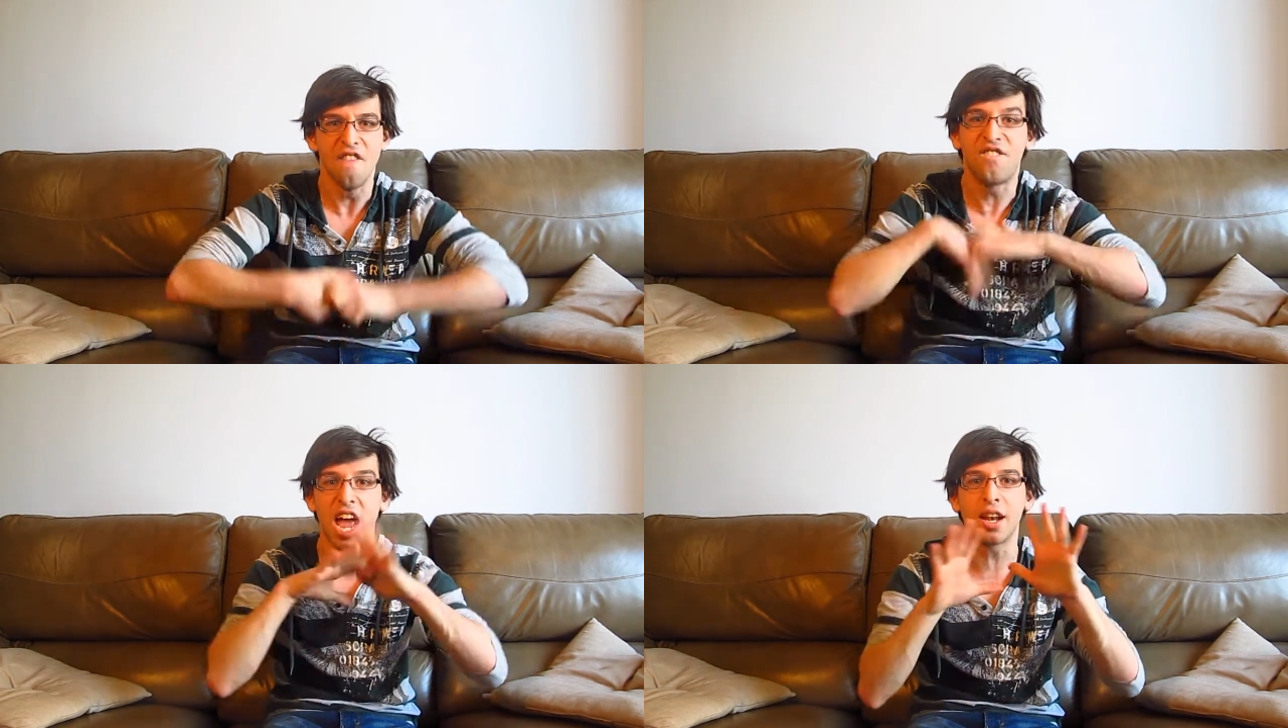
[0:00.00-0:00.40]

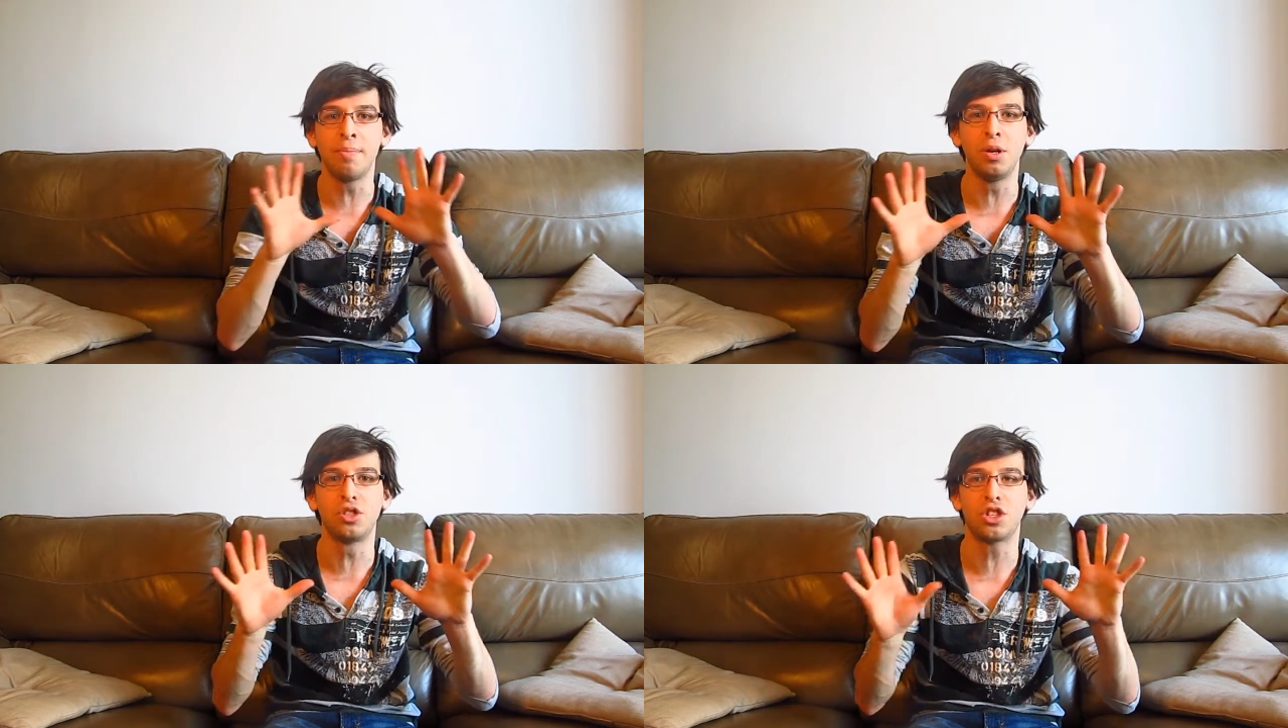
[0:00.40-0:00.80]

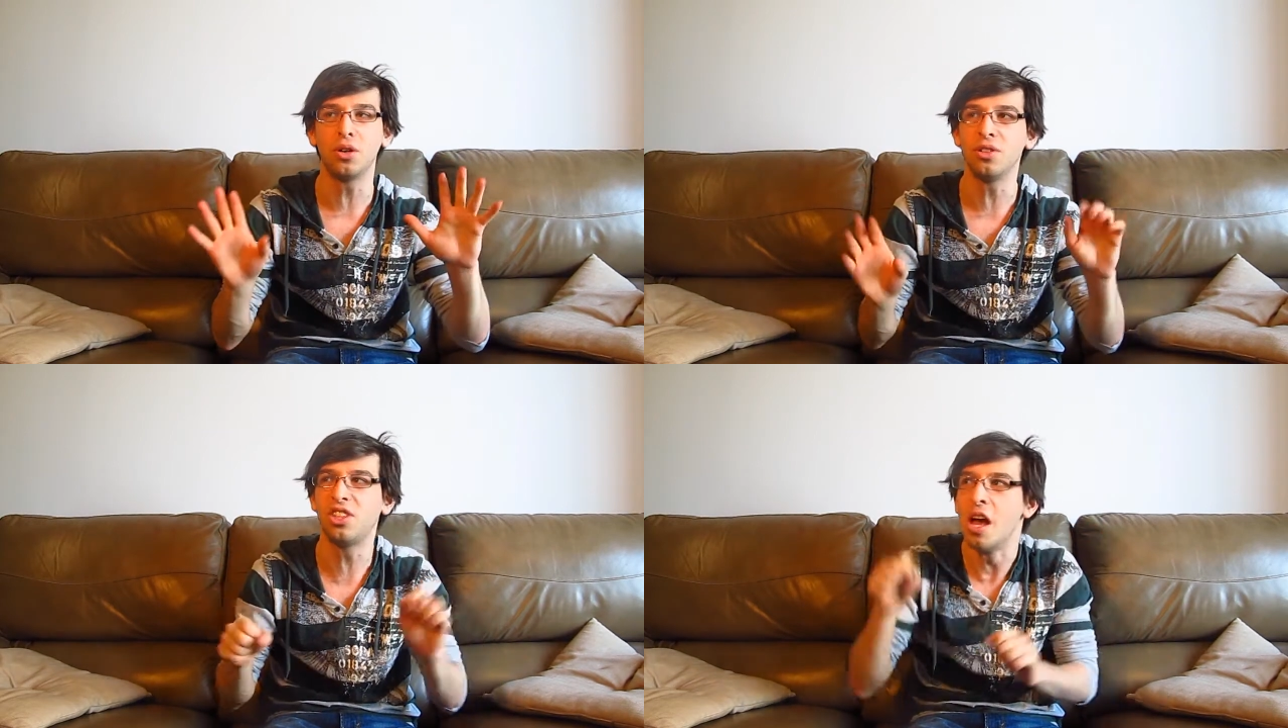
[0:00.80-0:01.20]
Fandom
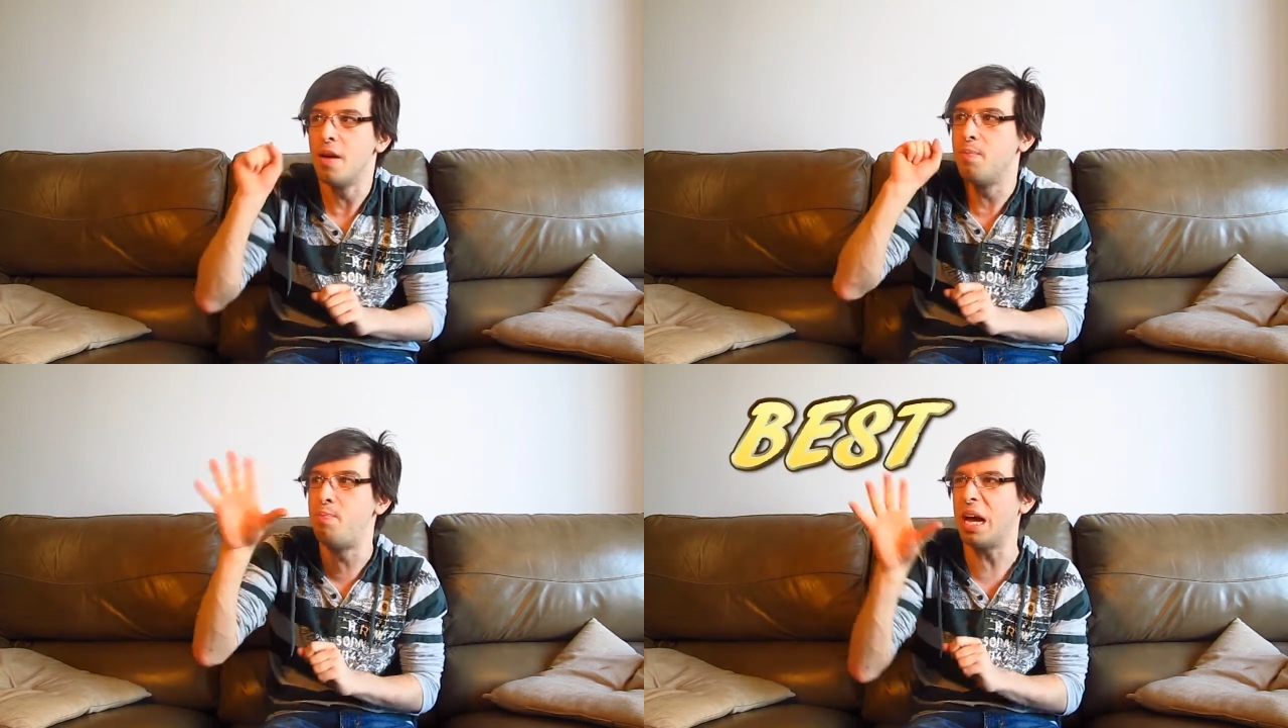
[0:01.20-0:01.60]
Musicals
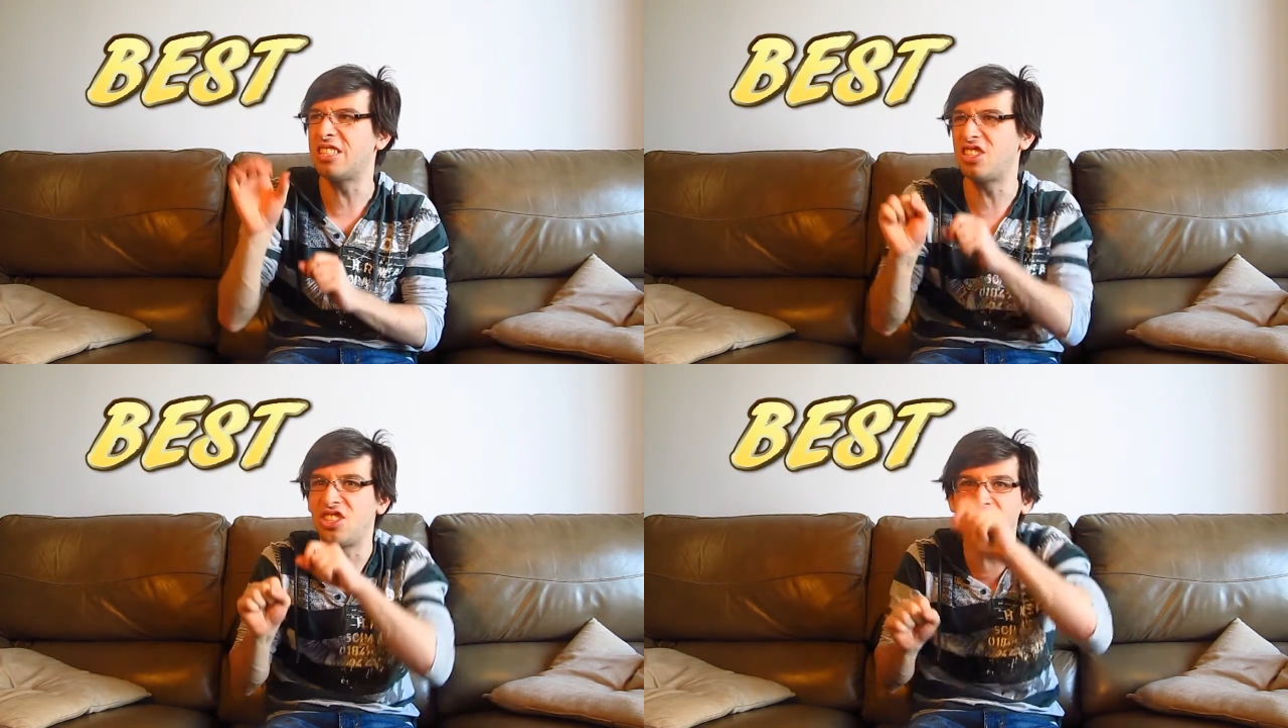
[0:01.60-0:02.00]

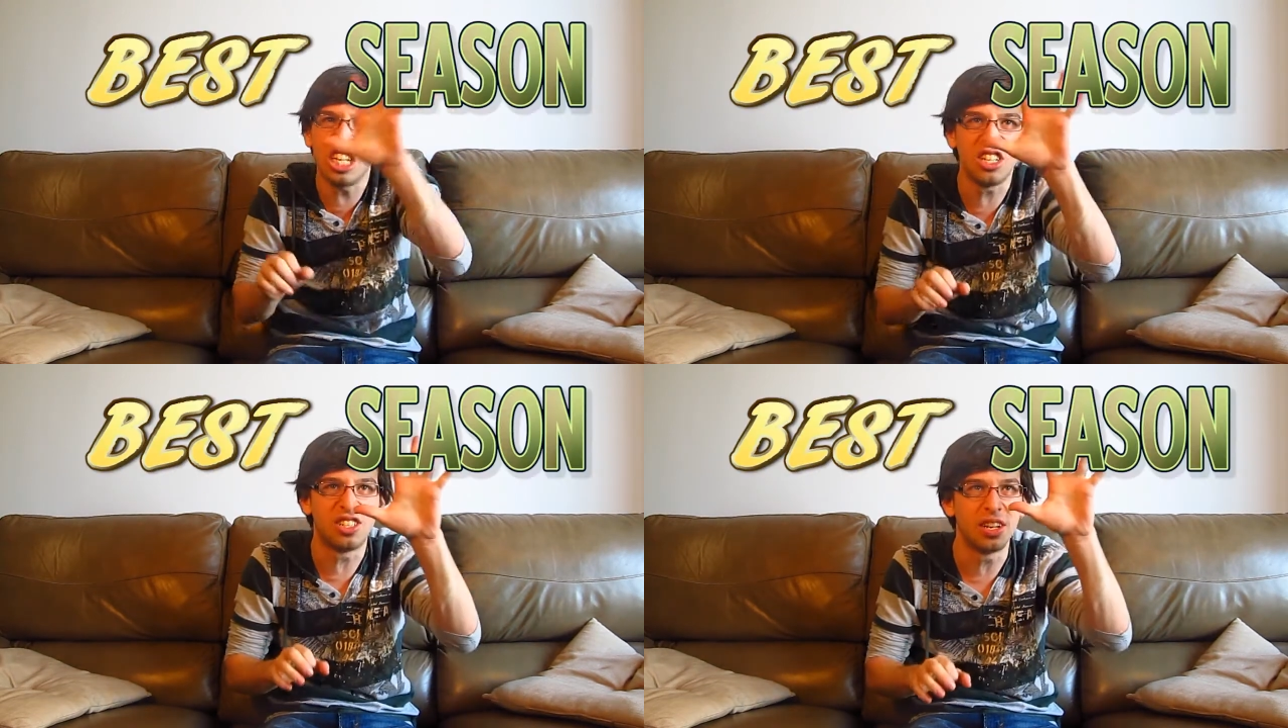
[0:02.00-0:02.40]
Best
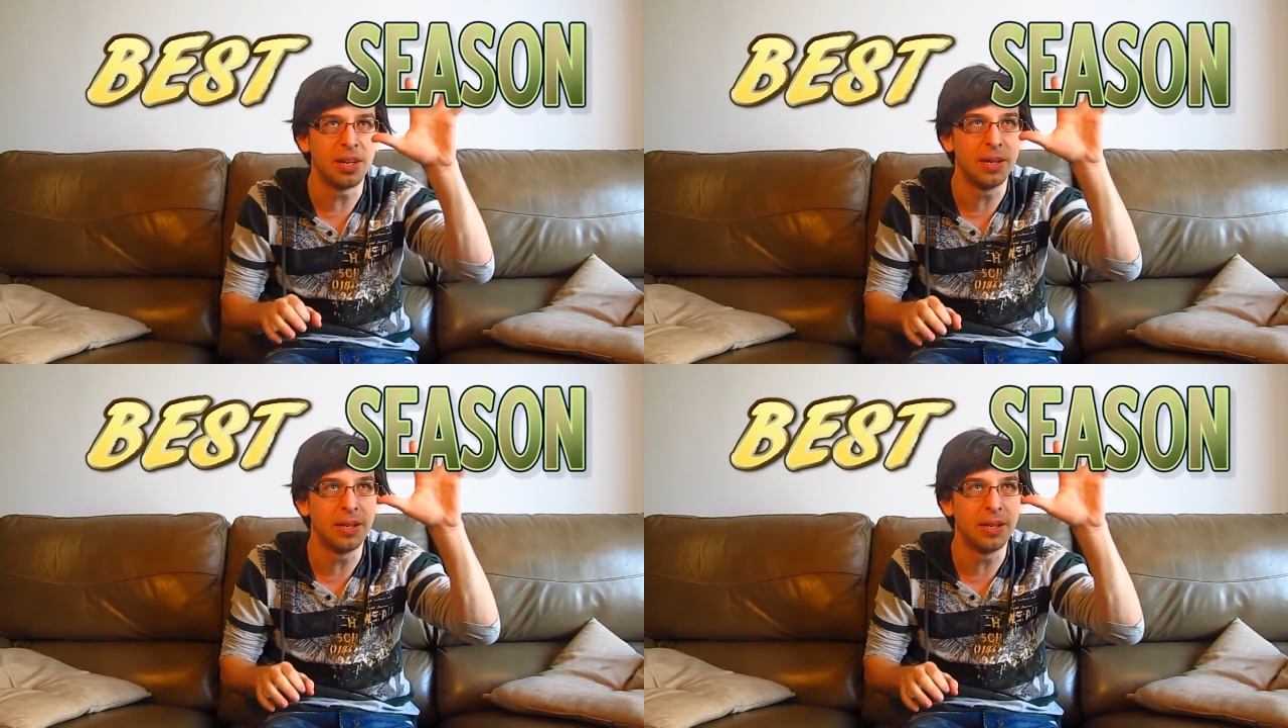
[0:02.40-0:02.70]
Season.